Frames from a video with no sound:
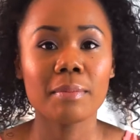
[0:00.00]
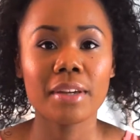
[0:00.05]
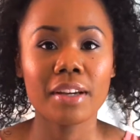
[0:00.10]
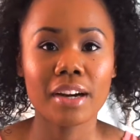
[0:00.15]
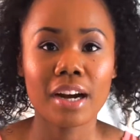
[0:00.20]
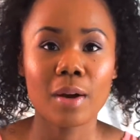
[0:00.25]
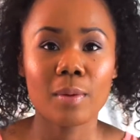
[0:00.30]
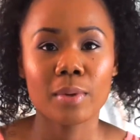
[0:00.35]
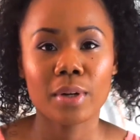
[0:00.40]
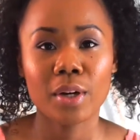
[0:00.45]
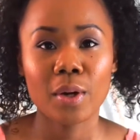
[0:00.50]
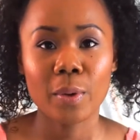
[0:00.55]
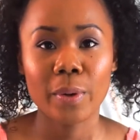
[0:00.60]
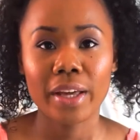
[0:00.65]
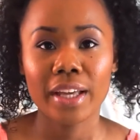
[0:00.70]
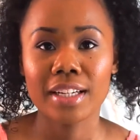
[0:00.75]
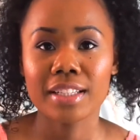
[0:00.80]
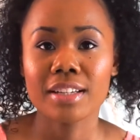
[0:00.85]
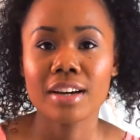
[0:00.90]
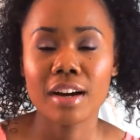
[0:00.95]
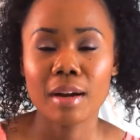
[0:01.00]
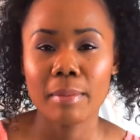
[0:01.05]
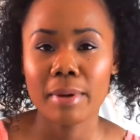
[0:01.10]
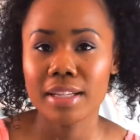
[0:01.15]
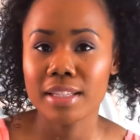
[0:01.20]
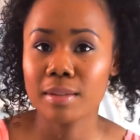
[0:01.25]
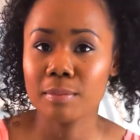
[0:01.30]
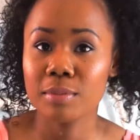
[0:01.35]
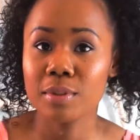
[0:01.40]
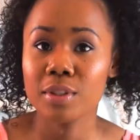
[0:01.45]
here, I want to go ahead and talk about
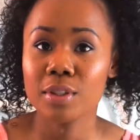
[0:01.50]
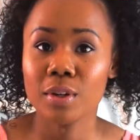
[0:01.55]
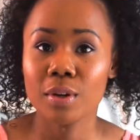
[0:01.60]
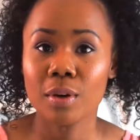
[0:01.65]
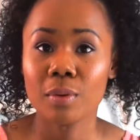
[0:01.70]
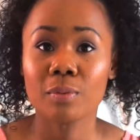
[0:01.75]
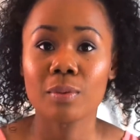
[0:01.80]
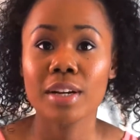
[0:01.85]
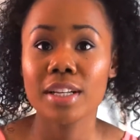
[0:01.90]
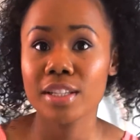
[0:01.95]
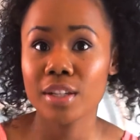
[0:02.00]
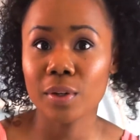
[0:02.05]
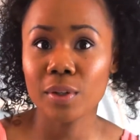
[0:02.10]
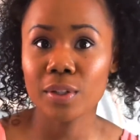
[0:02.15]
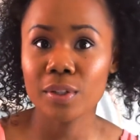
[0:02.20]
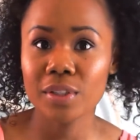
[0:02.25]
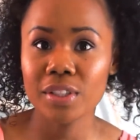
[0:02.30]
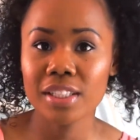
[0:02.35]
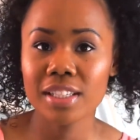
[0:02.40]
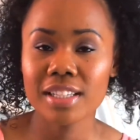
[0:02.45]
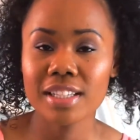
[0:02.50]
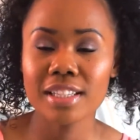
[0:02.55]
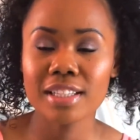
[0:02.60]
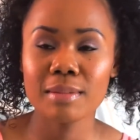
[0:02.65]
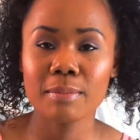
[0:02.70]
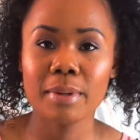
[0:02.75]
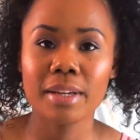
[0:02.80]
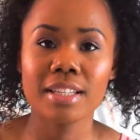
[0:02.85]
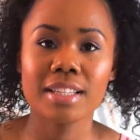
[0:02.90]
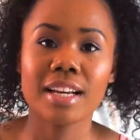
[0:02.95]
some resolutions
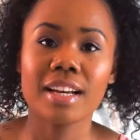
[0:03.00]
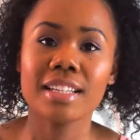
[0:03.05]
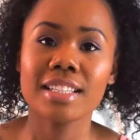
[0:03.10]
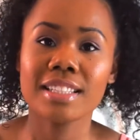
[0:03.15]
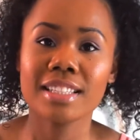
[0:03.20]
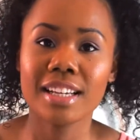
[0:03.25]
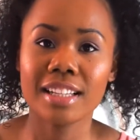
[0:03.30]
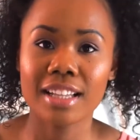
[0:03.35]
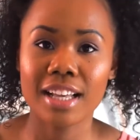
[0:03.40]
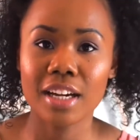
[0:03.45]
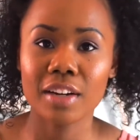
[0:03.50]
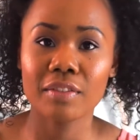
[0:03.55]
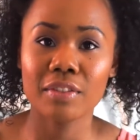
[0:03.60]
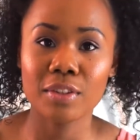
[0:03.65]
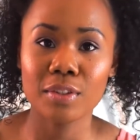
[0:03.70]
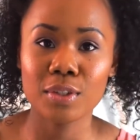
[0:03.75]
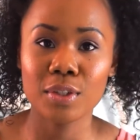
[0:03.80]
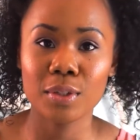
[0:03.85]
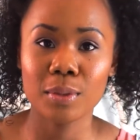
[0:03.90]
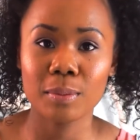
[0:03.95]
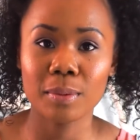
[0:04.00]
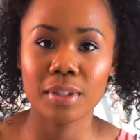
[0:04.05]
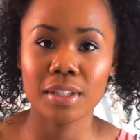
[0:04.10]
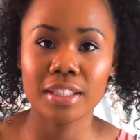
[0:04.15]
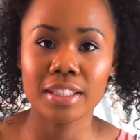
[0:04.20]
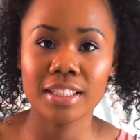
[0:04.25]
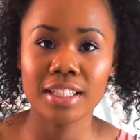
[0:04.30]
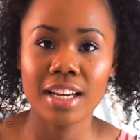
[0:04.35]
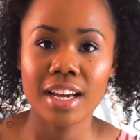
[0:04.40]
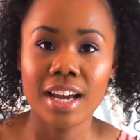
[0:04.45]
because I see a lot of
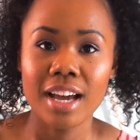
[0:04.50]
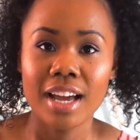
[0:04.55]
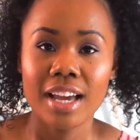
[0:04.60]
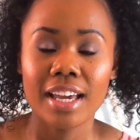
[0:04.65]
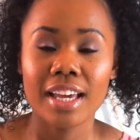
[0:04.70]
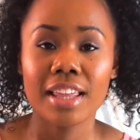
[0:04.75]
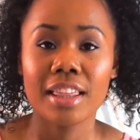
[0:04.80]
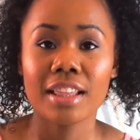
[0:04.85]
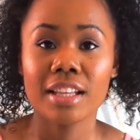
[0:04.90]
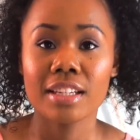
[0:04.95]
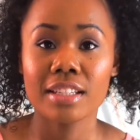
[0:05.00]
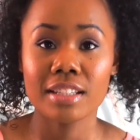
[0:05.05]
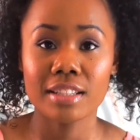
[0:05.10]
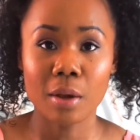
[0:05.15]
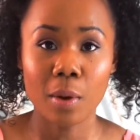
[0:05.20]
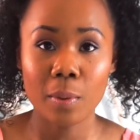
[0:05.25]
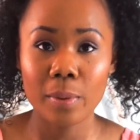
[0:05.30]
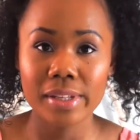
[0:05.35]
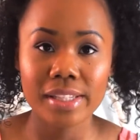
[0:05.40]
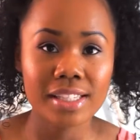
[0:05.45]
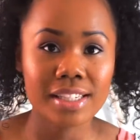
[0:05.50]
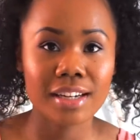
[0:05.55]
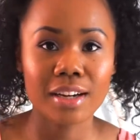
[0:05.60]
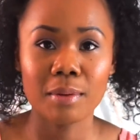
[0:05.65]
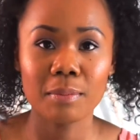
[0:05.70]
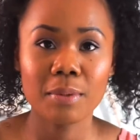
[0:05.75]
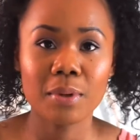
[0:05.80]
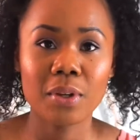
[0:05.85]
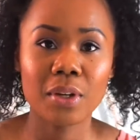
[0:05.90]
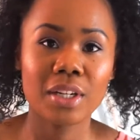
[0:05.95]
YouTubers in the sewist
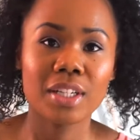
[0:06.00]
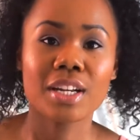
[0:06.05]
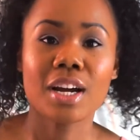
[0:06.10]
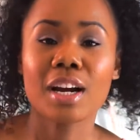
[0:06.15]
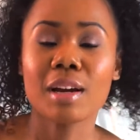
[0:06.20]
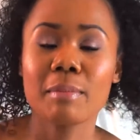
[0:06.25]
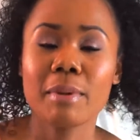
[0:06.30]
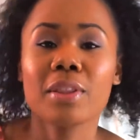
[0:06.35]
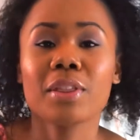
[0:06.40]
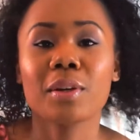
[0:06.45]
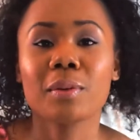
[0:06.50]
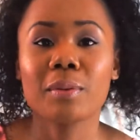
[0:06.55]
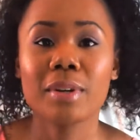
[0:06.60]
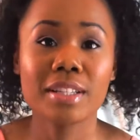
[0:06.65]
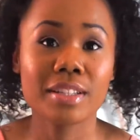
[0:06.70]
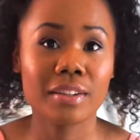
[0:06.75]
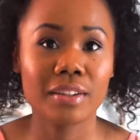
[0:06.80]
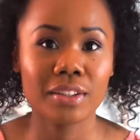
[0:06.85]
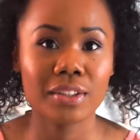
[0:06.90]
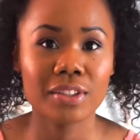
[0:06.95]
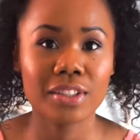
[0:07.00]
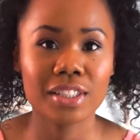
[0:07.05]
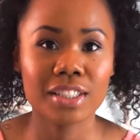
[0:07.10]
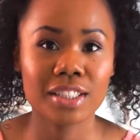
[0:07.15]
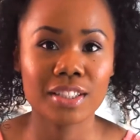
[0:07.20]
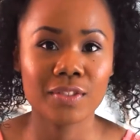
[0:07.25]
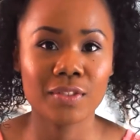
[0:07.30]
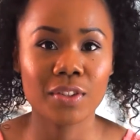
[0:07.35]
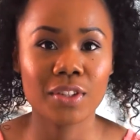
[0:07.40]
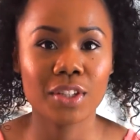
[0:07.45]
community talking about their
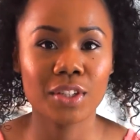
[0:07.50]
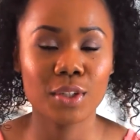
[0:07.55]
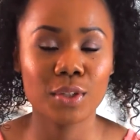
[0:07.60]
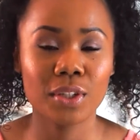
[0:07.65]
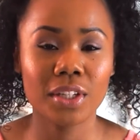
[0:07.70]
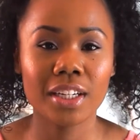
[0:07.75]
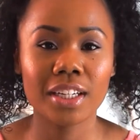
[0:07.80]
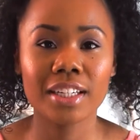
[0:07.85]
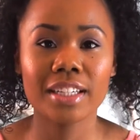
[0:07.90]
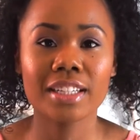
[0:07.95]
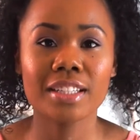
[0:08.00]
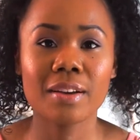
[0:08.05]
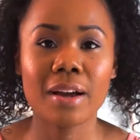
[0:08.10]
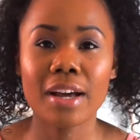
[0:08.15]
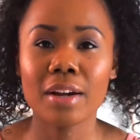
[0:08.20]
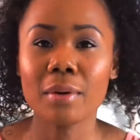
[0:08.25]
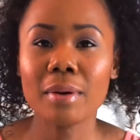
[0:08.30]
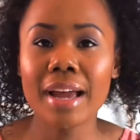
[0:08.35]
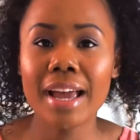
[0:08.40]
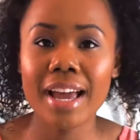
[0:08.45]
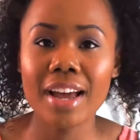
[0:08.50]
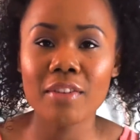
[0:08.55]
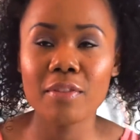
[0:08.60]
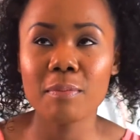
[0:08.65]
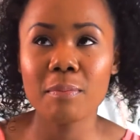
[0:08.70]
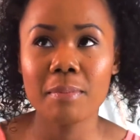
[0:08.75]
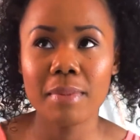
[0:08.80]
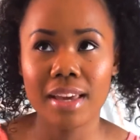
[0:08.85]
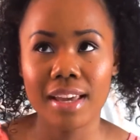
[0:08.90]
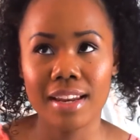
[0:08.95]
resolutions for the new year. So I don't have
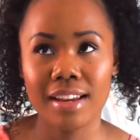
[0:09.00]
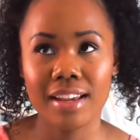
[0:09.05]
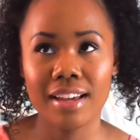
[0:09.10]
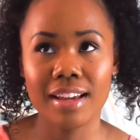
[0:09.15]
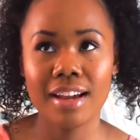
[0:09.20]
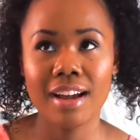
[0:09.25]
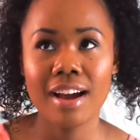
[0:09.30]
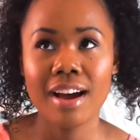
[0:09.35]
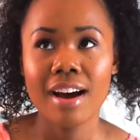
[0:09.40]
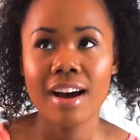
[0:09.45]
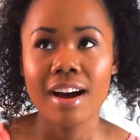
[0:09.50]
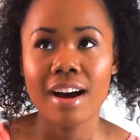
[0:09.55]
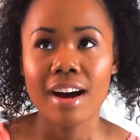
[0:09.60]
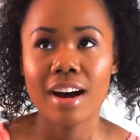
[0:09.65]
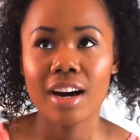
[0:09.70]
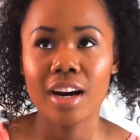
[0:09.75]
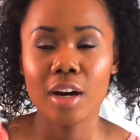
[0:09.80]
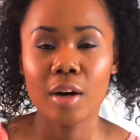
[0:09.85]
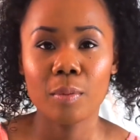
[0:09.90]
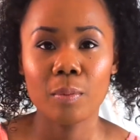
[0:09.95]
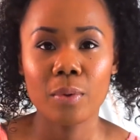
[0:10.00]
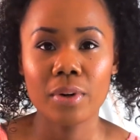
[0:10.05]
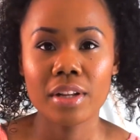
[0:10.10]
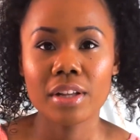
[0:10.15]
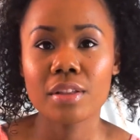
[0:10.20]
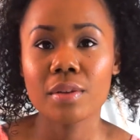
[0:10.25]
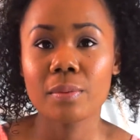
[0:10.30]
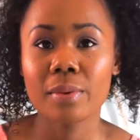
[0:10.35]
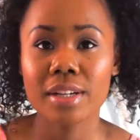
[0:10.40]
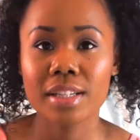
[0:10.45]
many. One of
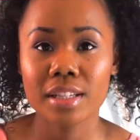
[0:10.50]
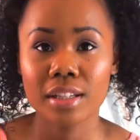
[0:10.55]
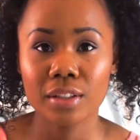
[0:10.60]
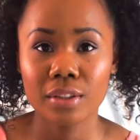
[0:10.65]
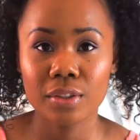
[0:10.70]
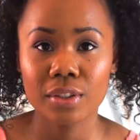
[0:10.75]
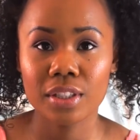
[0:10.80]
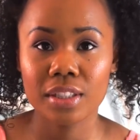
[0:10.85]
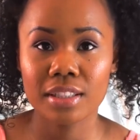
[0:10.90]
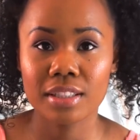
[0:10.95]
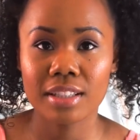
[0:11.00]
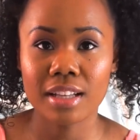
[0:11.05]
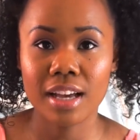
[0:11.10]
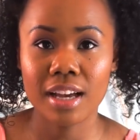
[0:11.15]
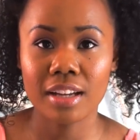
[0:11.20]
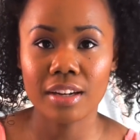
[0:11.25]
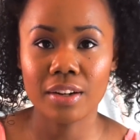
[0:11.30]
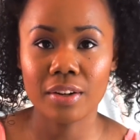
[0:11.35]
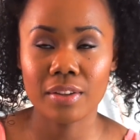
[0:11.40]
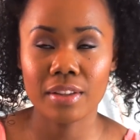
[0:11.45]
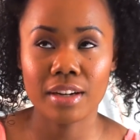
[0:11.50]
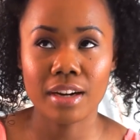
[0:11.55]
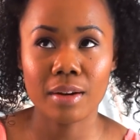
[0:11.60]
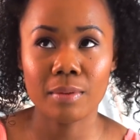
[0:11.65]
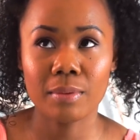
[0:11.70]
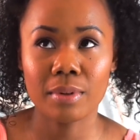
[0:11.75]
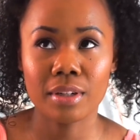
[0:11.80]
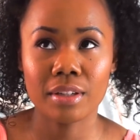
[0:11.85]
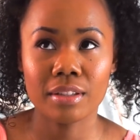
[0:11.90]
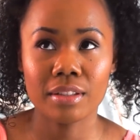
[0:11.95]
the resolutions I know that I
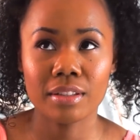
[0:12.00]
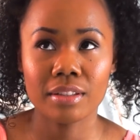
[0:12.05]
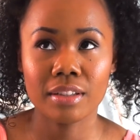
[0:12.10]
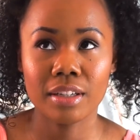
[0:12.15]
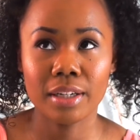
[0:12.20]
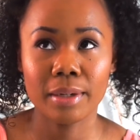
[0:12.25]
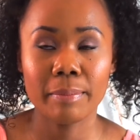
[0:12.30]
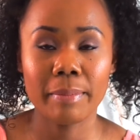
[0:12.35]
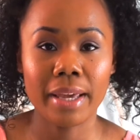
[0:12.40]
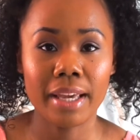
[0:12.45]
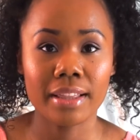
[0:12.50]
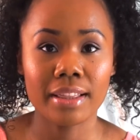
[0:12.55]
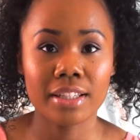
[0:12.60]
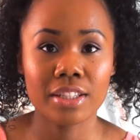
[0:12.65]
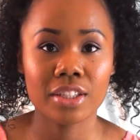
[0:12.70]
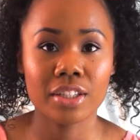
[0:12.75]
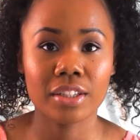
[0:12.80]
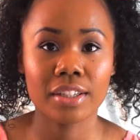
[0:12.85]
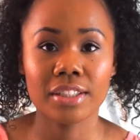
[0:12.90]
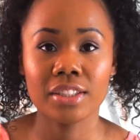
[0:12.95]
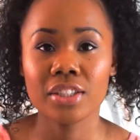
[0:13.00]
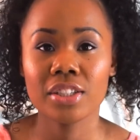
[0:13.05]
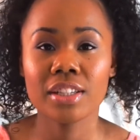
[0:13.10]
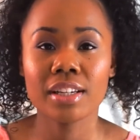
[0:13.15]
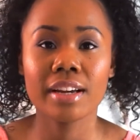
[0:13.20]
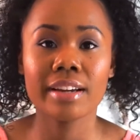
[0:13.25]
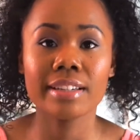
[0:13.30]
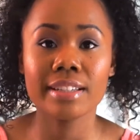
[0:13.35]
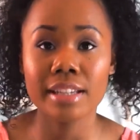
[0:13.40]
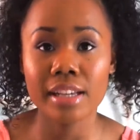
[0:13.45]
want to make this year is just to
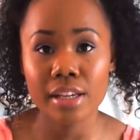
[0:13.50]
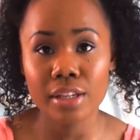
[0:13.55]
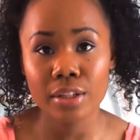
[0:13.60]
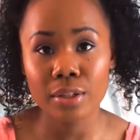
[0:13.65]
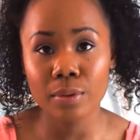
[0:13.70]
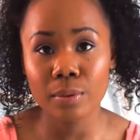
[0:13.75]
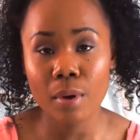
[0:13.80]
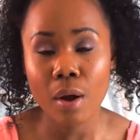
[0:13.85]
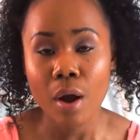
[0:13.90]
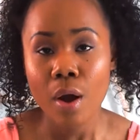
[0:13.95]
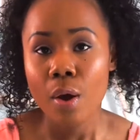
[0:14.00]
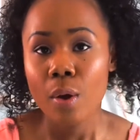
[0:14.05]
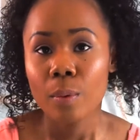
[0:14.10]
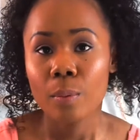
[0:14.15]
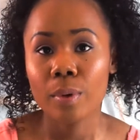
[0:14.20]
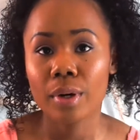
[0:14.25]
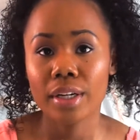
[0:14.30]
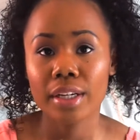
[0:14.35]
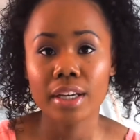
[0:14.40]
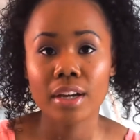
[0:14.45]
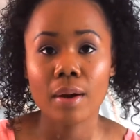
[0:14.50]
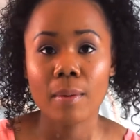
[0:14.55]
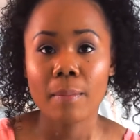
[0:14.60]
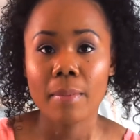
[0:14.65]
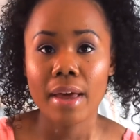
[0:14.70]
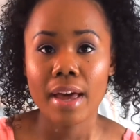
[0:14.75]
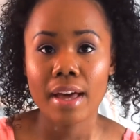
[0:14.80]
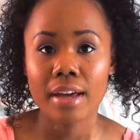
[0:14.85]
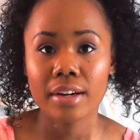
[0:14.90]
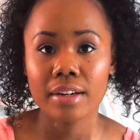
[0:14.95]
continue working on
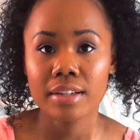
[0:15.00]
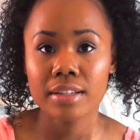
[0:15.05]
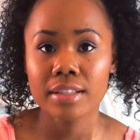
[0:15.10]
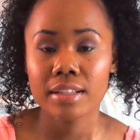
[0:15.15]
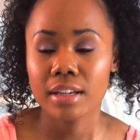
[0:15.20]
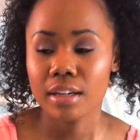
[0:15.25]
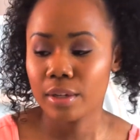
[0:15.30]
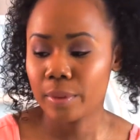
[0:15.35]
patterns,